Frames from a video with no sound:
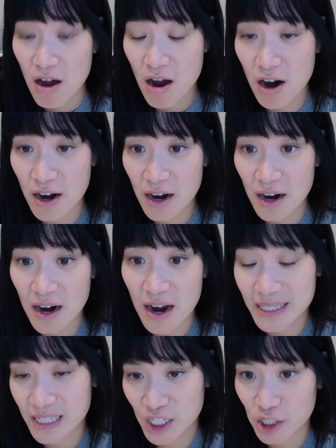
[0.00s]
our
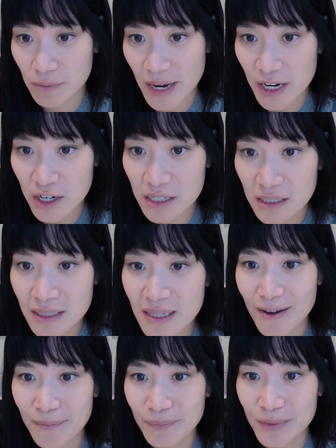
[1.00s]
decision makers.
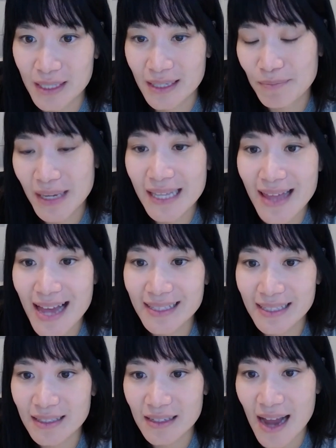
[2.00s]
To me,
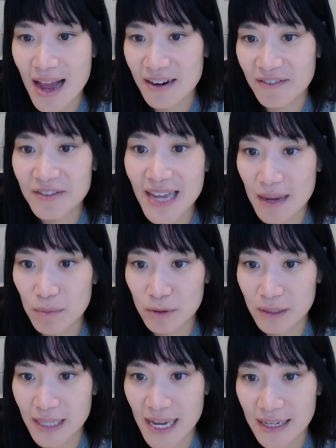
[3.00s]
that's kind of table
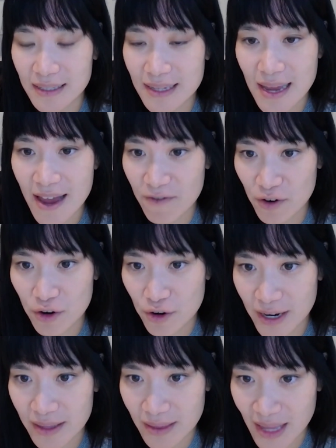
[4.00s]
stakes,
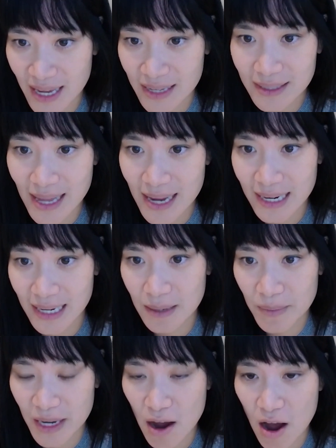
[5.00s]
evergreen things that need to
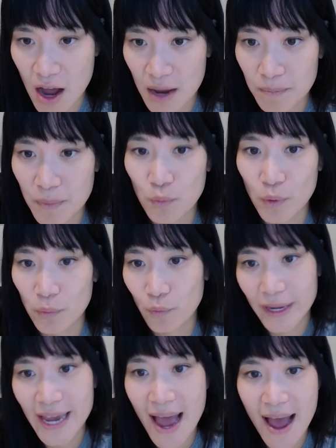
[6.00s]
be on. But when
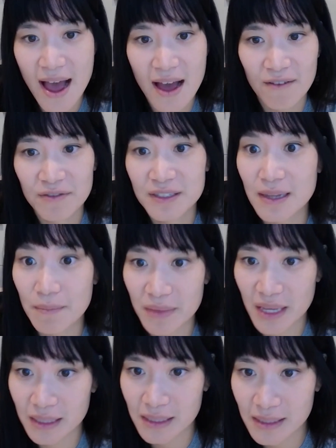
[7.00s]
we have
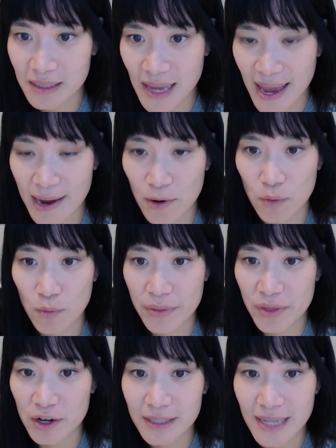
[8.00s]
something to say, or when
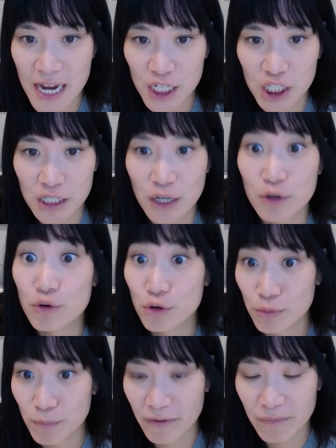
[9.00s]
there's actually a
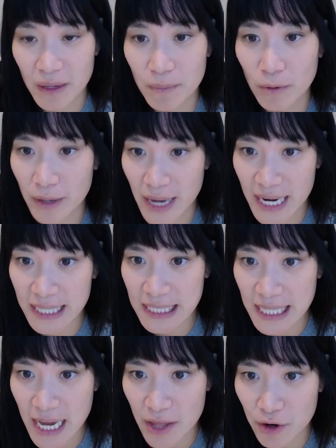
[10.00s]
group of people getting
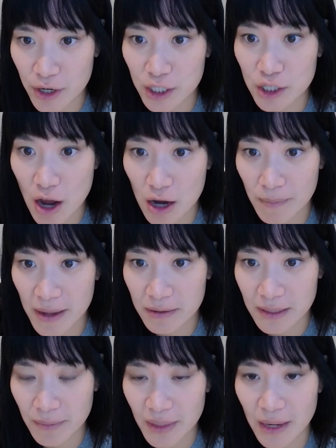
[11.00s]
together to talk about
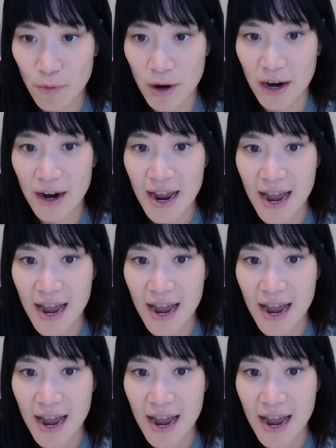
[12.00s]
something where